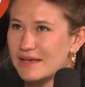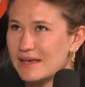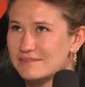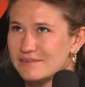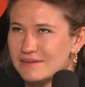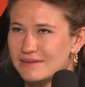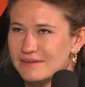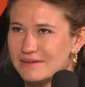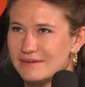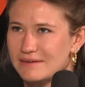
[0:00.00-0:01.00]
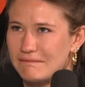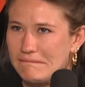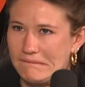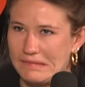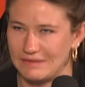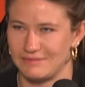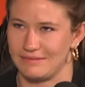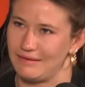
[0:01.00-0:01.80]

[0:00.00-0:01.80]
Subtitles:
is it easier,